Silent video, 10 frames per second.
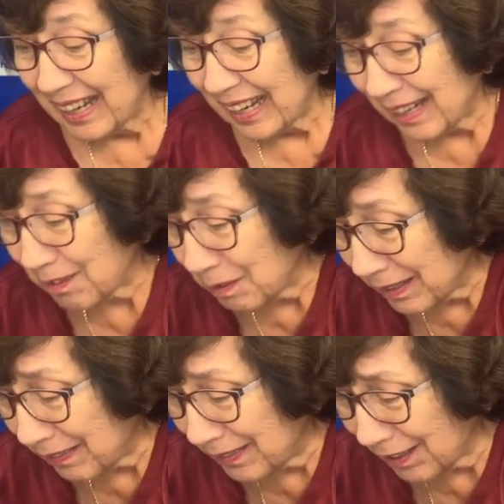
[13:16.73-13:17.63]
And
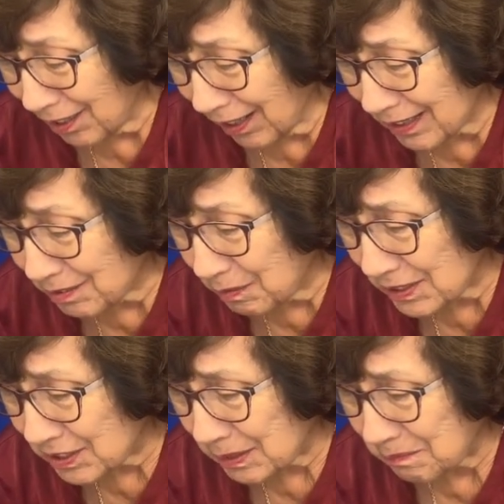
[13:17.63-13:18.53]
there were
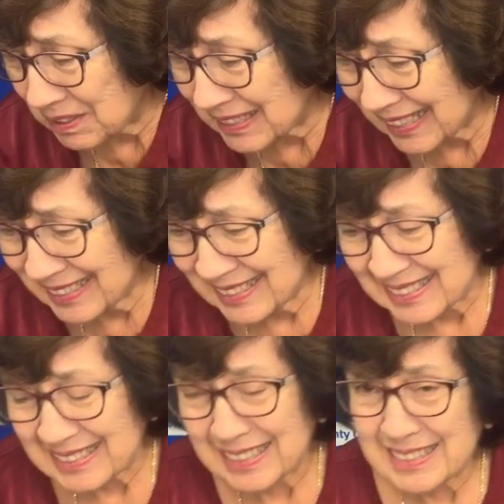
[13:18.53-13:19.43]
some
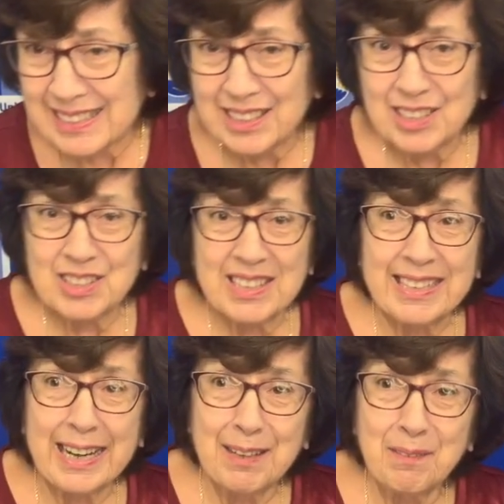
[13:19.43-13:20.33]
sentences, and there's a
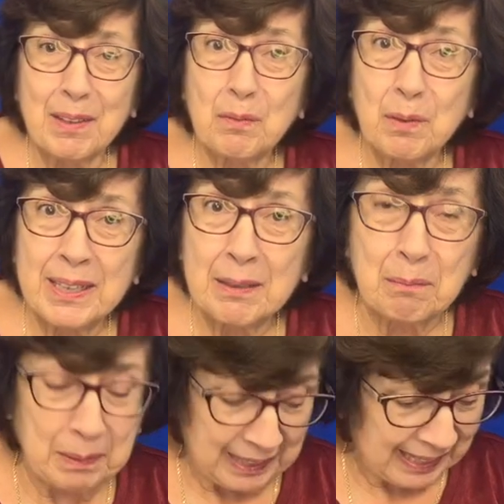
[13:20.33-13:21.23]
game that we can
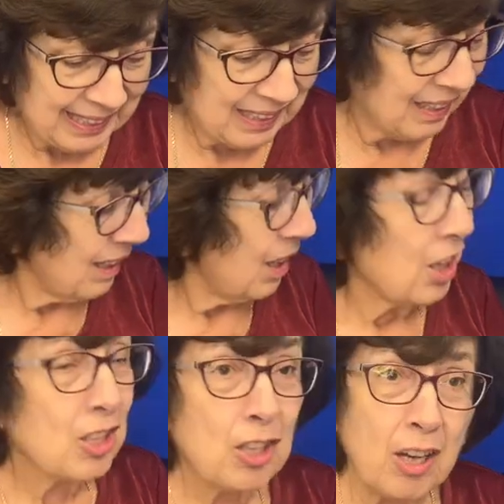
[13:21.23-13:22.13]
play
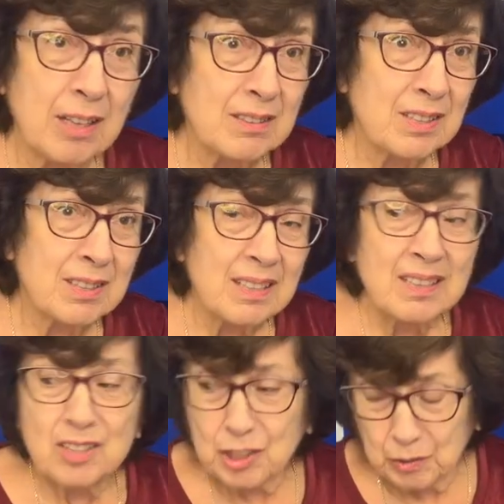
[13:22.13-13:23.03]
called
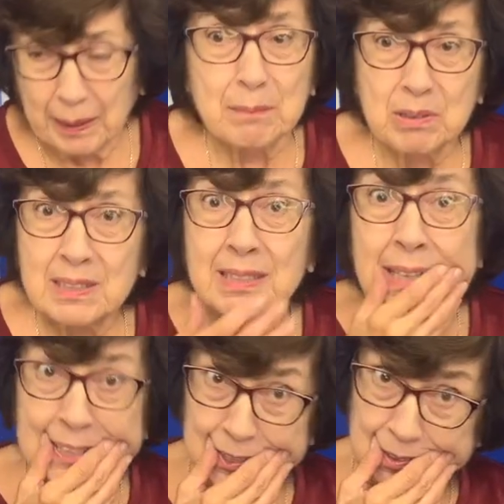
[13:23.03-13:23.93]
Scrambled
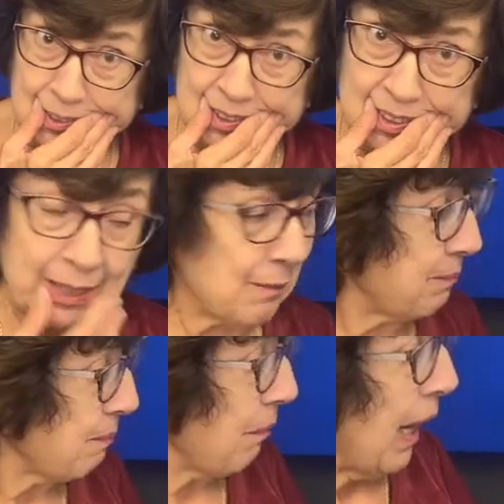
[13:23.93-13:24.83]
Sentence.
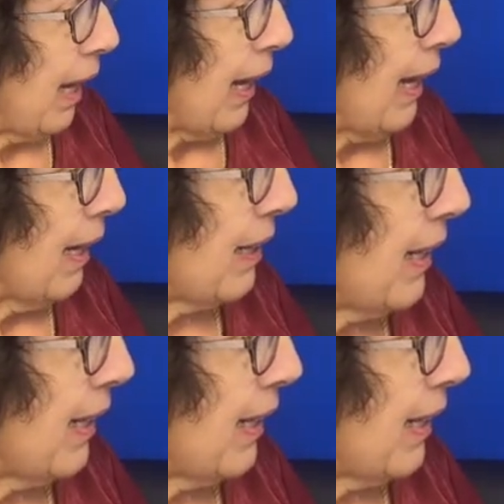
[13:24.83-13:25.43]
And